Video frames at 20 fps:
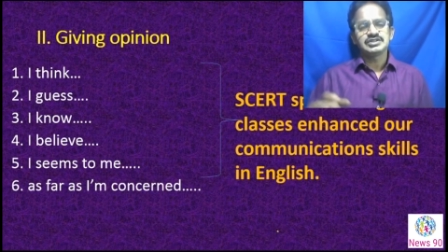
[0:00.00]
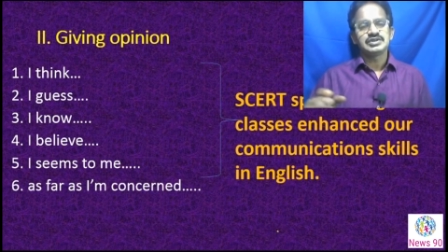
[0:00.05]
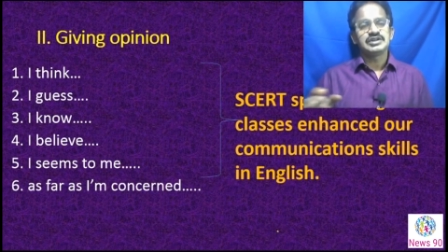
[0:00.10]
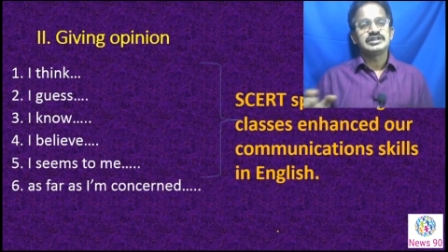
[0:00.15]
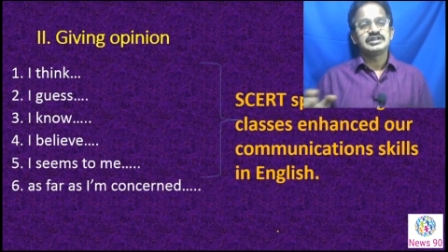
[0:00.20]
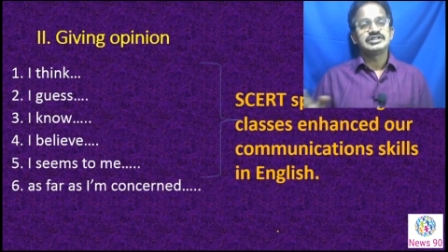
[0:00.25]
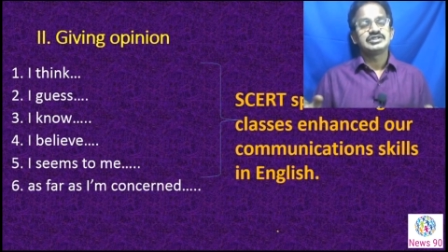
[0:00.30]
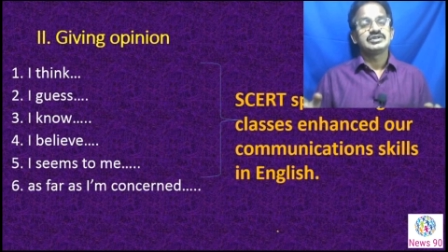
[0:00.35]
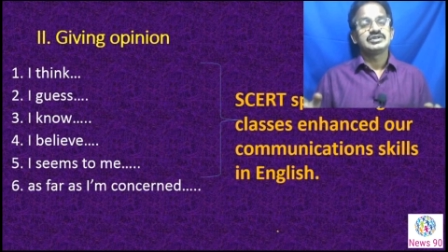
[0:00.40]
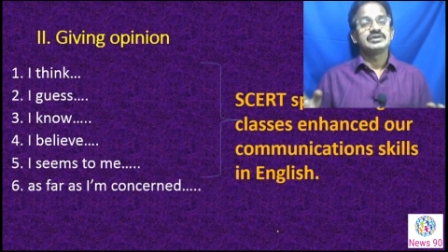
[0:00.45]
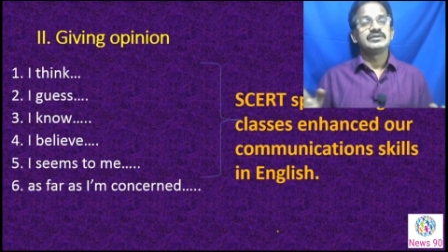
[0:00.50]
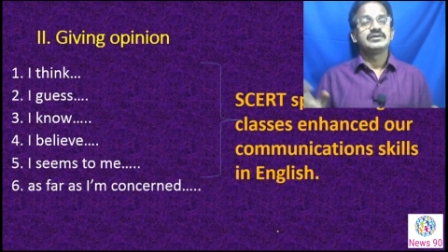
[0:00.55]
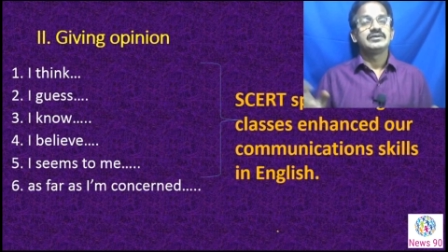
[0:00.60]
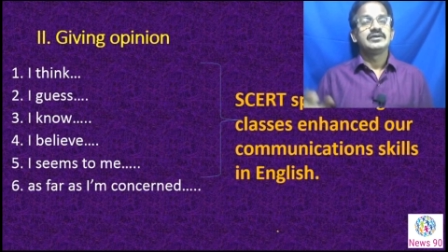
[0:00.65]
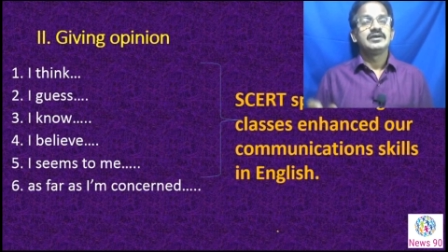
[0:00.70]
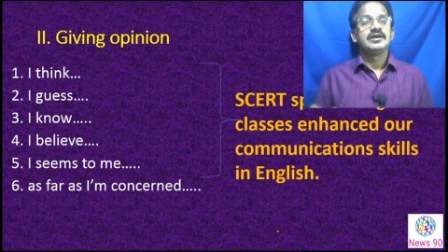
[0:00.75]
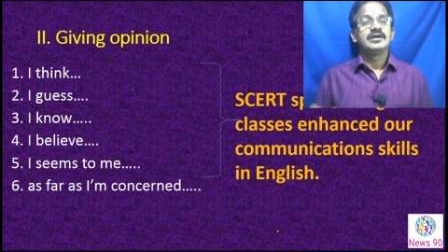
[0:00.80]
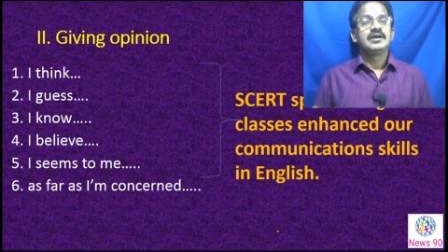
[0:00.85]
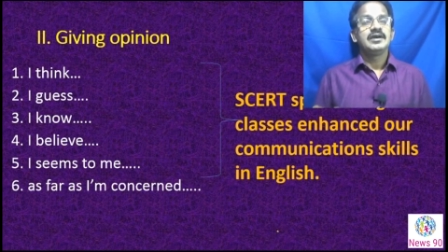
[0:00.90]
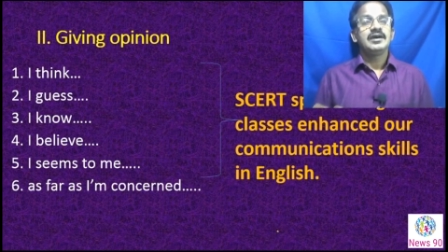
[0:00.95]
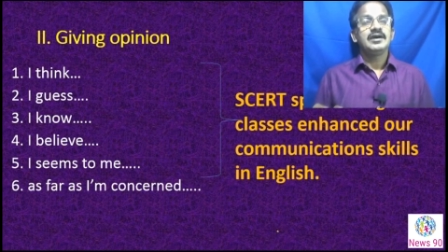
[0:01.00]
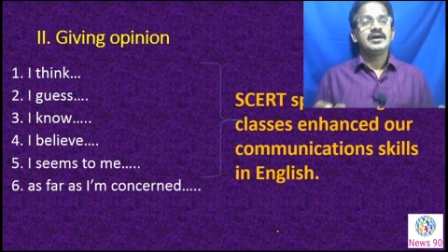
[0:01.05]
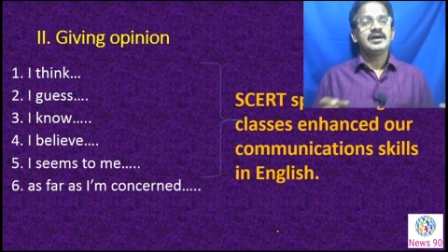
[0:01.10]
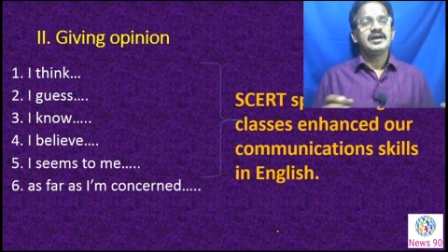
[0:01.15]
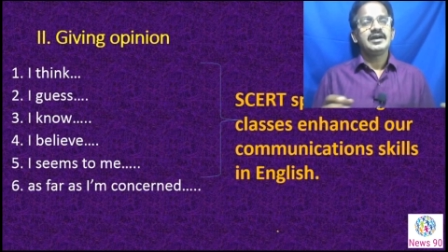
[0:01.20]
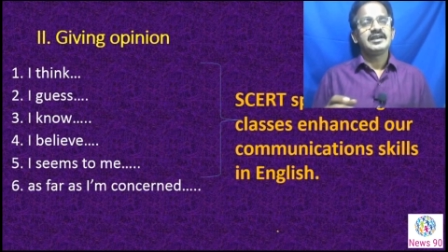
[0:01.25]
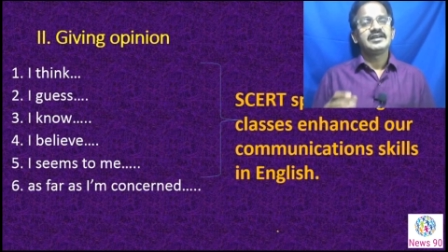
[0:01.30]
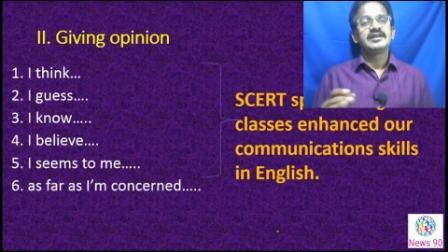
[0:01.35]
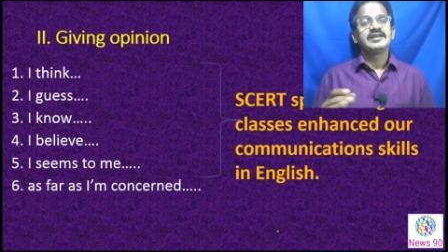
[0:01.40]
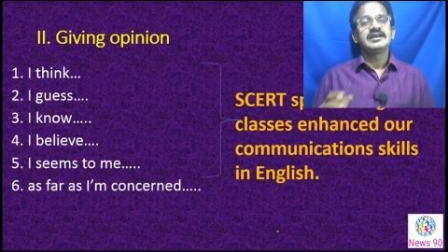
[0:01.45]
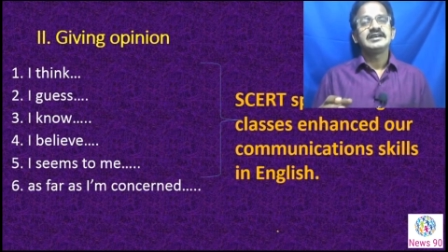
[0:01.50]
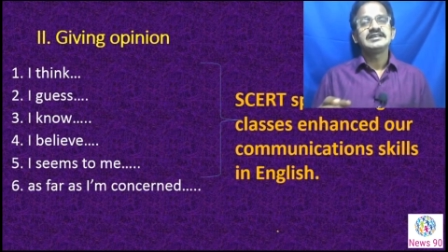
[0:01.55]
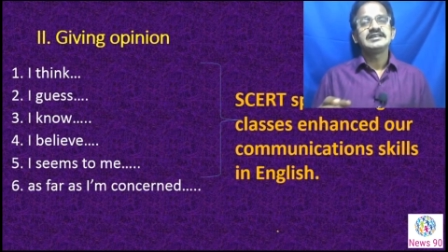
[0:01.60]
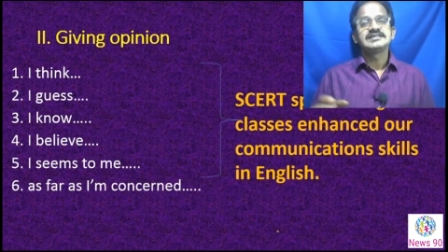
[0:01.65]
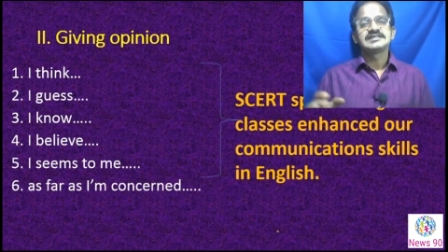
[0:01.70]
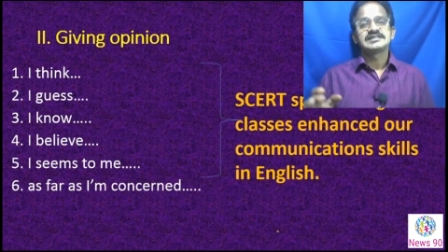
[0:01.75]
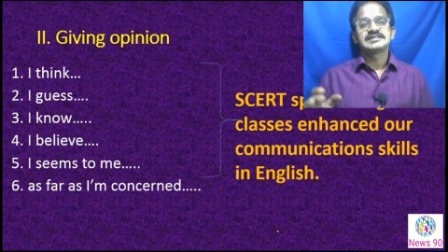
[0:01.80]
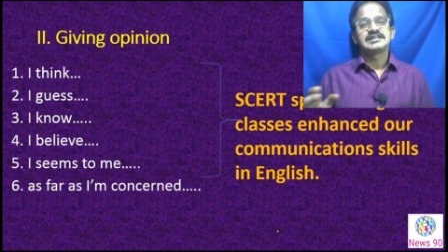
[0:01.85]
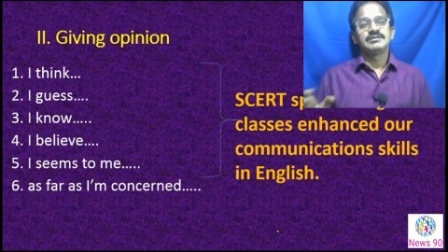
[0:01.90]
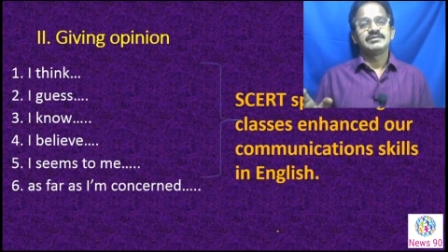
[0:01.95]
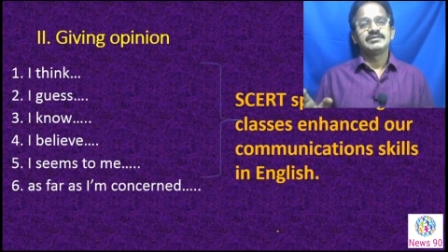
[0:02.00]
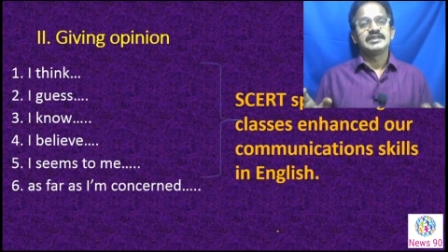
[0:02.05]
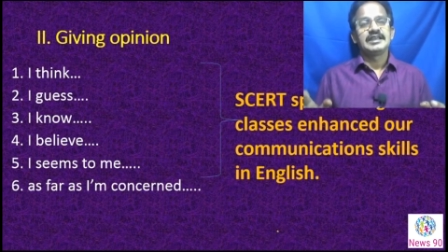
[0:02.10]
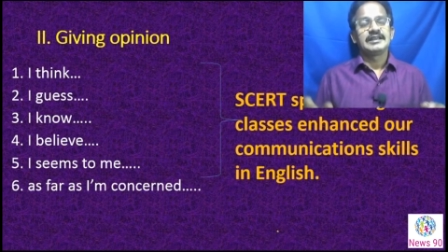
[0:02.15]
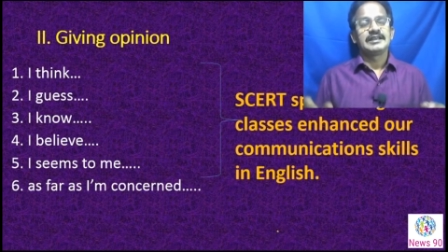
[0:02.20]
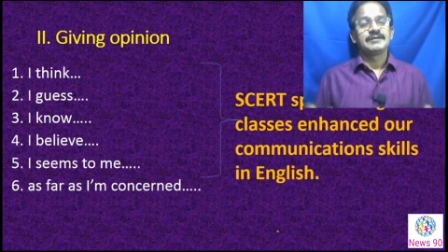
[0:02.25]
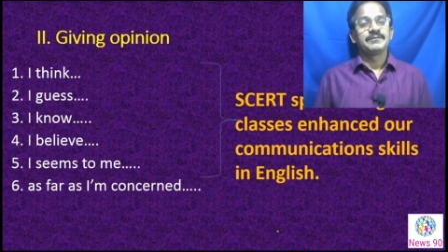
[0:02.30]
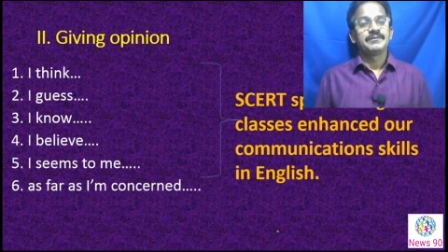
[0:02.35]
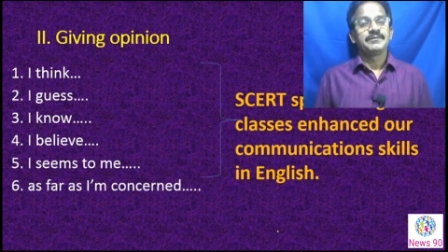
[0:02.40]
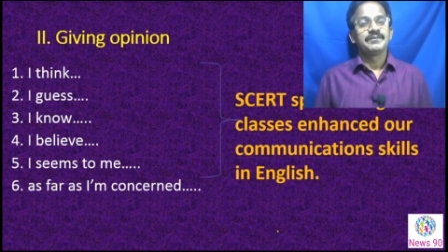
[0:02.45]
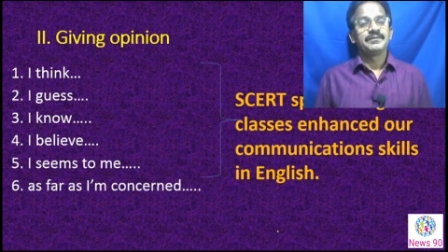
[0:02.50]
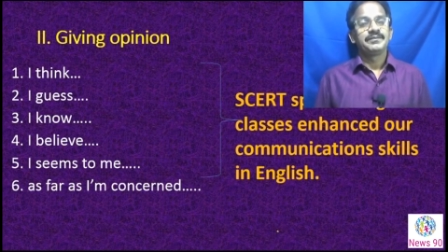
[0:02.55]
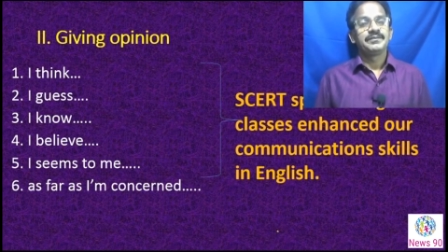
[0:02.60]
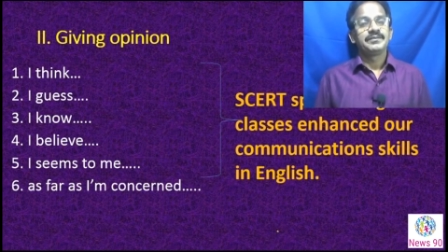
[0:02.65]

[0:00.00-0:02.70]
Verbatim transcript: so and so. I guess something.